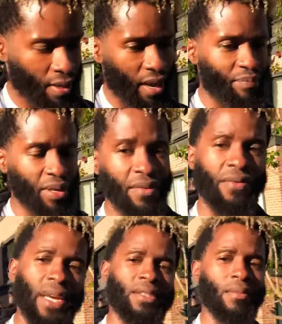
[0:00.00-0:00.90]
have been
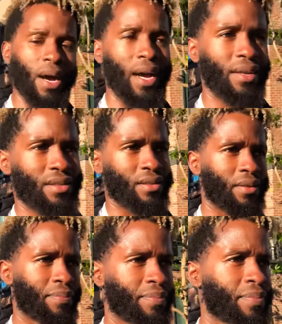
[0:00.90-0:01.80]
victimized
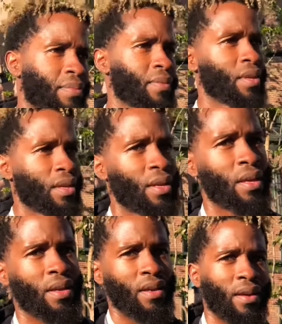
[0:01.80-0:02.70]

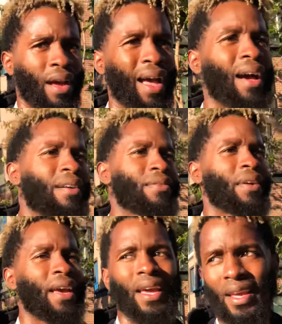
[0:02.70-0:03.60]

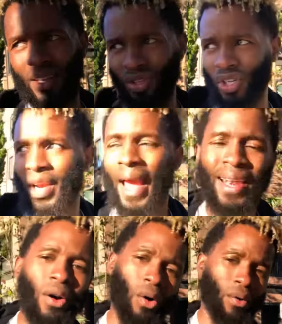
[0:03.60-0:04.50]
have a
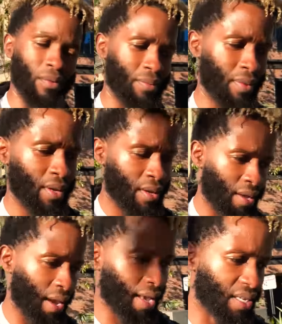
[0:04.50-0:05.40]
channel
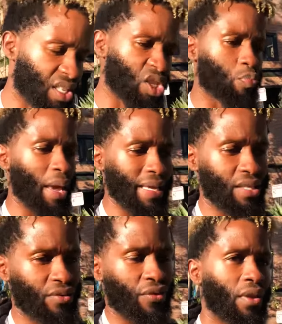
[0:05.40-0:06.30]
and a
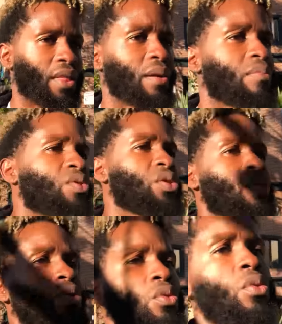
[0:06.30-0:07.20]
space for them
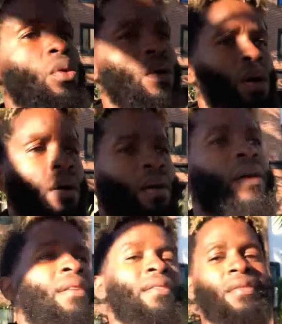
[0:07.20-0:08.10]
to
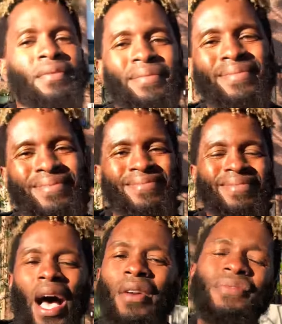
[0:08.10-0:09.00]

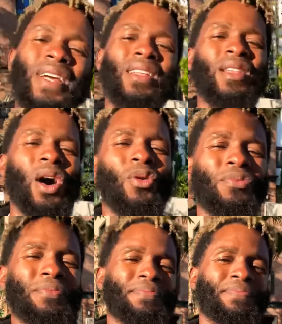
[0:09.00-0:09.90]
not feel
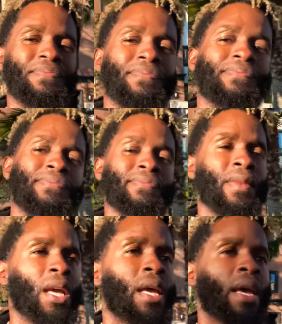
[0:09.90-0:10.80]
alone.
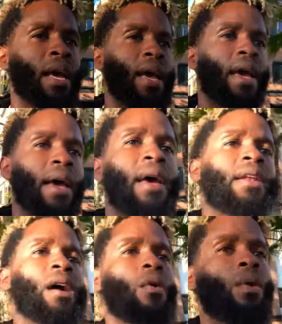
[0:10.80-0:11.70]

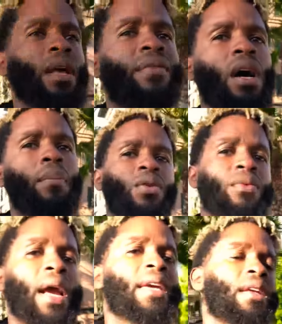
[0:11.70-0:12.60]
And what I've come to
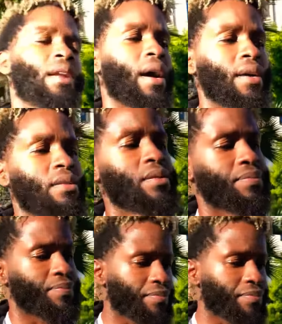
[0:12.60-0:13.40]
recognize